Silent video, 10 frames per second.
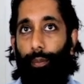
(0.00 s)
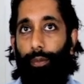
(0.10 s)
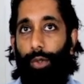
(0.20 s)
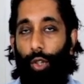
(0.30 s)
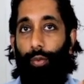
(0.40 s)

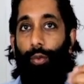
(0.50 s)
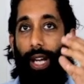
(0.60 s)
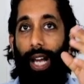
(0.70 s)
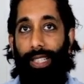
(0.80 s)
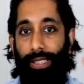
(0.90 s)

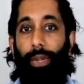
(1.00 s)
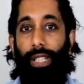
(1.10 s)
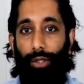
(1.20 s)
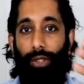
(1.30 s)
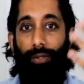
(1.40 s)
software as a
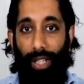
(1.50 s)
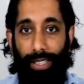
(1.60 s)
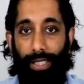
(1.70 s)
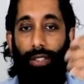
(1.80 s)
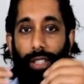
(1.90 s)
medical device,
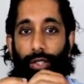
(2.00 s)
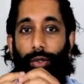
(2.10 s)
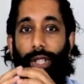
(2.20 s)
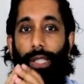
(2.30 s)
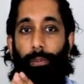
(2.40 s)
as you
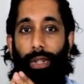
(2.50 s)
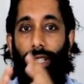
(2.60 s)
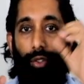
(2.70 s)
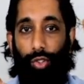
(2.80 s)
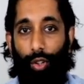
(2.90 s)

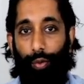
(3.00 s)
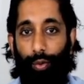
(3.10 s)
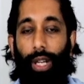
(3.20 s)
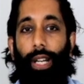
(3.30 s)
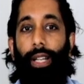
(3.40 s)
explain,
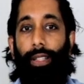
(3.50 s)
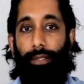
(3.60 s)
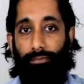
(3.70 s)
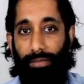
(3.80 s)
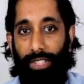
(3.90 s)
software
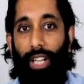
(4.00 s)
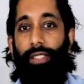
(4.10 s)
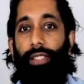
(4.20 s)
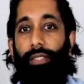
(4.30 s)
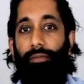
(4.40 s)

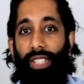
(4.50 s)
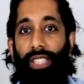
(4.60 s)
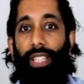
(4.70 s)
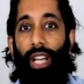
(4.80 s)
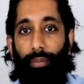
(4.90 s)
does
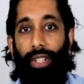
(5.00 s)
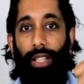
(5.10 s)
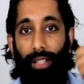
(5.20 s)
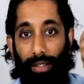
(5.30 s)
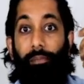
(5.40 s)

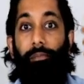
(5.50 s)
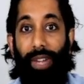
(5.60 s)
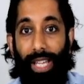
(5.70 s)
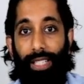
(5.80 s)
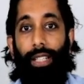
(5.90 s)
something
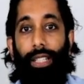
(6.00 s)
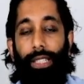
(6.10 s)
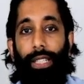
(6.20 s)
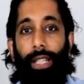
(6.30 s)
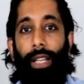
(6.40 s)

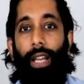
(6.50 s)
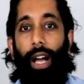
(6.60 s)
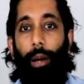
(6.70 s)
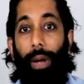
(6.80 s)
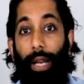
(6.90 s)
medically,
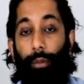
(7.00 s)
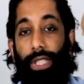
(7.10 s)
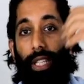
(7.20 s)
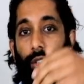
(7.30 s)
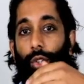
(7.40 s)
and we
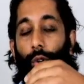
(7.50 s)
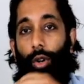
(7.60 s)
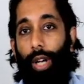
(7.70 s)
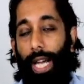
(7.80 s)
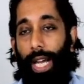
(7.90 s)
take
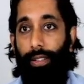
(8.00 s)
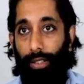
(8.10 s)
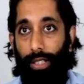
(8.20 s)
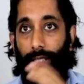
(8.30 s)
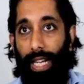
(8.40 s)
your hat
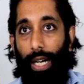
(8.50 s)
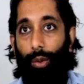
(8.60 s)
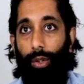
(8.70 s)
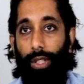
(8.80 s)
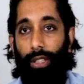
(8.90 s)

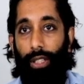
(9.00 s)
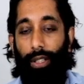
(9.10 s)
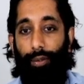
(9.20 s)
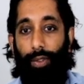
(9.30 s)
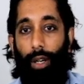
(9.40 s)
now in a
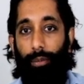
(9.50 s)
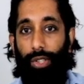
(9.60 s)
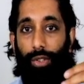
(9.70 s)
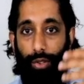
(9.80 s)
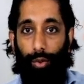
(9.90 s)

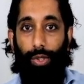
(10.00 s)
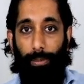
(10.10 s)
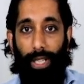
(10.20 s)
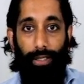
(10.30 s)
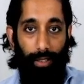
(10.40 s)
pharmaceutical
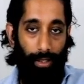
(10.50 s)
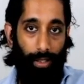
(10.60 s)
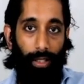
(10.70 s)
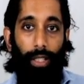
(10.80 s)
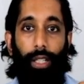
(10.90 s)
space,
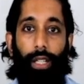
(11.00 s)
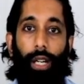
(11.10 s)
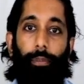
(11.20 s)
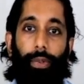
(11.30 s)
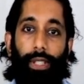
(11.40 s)
in a
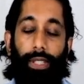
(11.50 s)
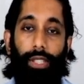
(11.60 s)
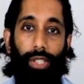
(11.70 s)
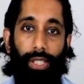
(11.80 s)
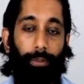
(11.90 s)
company
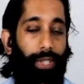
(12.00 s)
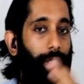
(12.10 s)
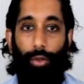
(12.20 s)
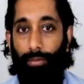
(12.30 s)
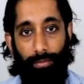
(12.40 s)
such as Ipsen
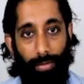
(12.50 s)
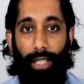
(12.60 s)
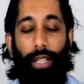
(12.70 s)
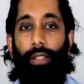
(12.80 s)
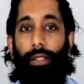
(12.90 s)
or any
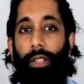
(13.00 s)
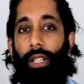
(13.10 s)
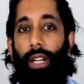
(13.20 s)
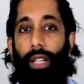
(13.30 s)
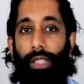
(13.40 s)
other
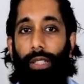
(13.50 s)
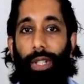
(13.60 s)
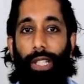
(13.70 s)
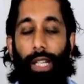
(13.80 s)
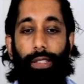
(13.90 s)

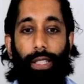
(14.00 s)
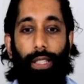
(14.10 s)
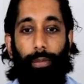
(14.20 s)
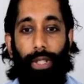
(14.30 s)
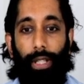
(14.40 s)
specialty
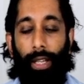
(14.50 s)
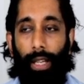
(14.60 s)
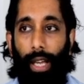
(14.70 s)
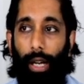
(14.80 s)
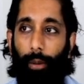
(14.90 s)
company.
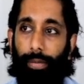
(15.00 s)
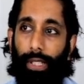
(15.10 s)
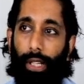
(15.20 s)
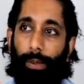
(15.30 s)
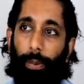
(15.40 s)

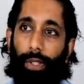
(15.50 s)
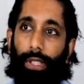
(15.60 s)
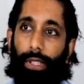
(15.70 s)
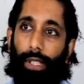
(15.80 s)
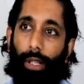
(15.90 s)
I suppose
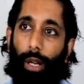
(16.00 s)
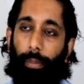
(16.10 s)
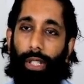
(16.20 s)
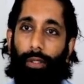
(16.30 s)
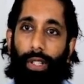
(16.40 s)
there's a
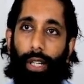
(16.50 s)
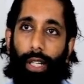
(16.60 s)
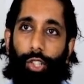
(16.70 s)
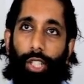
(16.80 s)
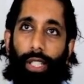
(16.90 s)
bit of a
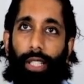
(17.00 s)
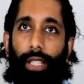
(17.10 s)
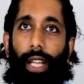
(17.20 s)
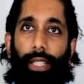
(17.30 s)
chicken and egg